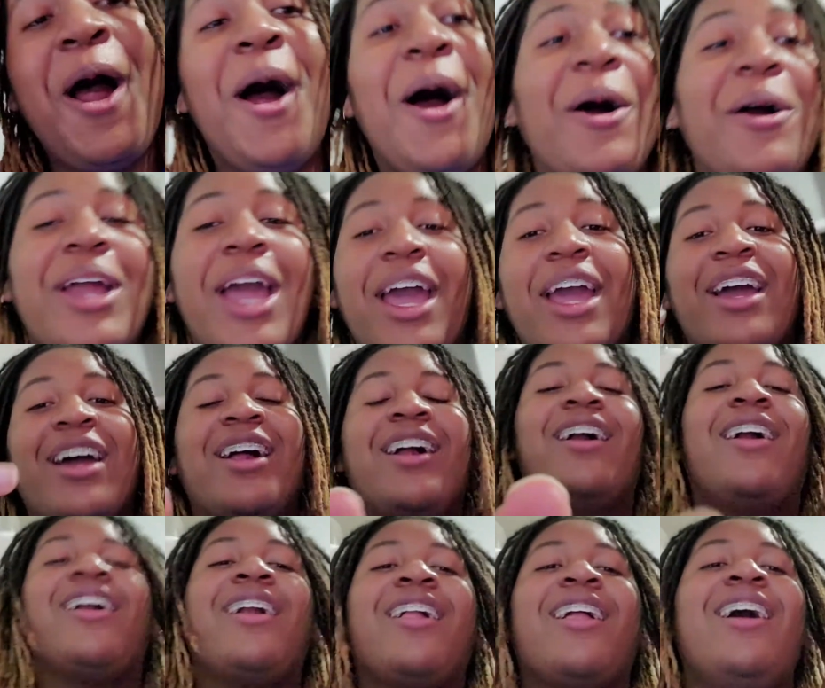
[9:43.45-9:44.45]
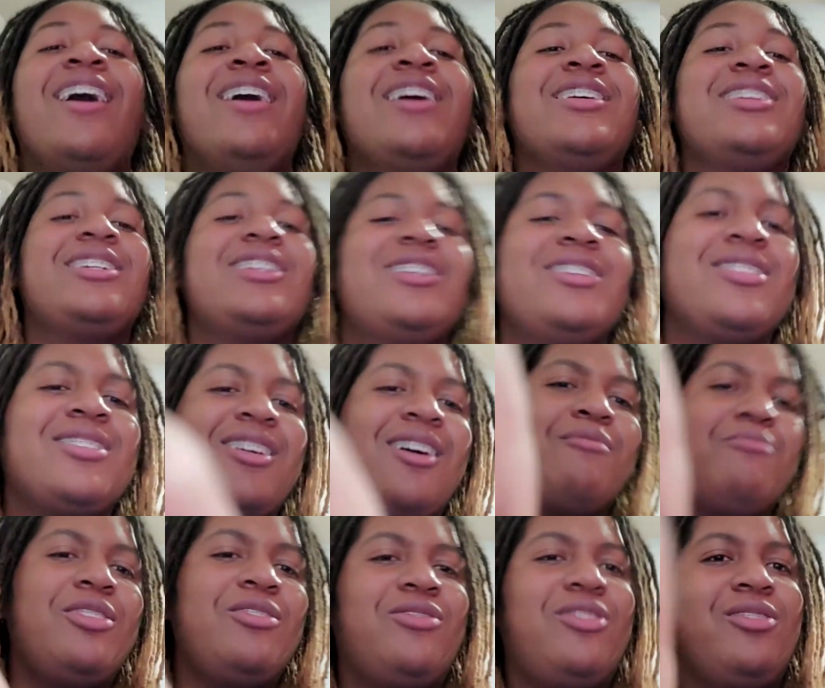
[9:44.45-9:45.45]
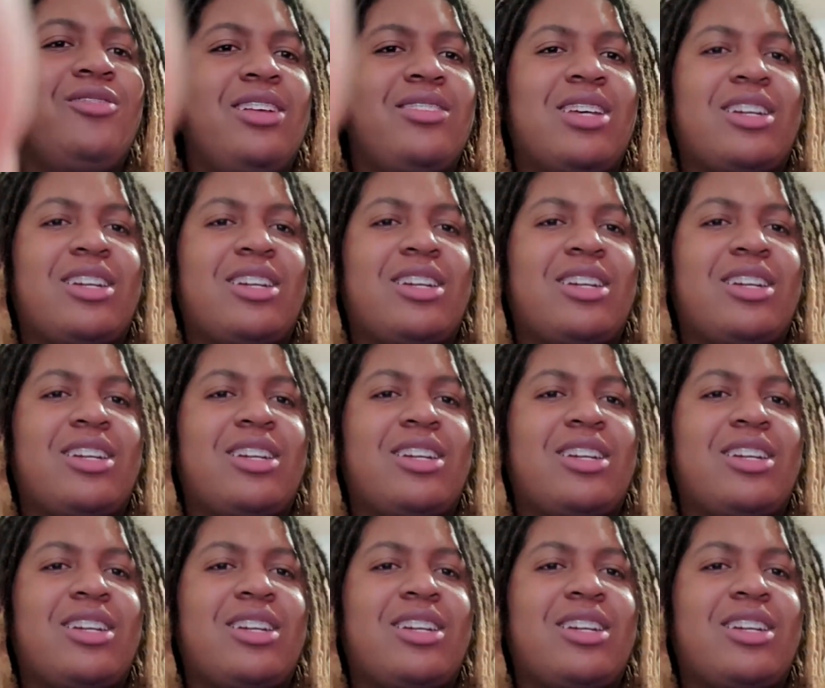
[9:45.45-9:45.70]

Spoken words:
Okay. She just got me food. That was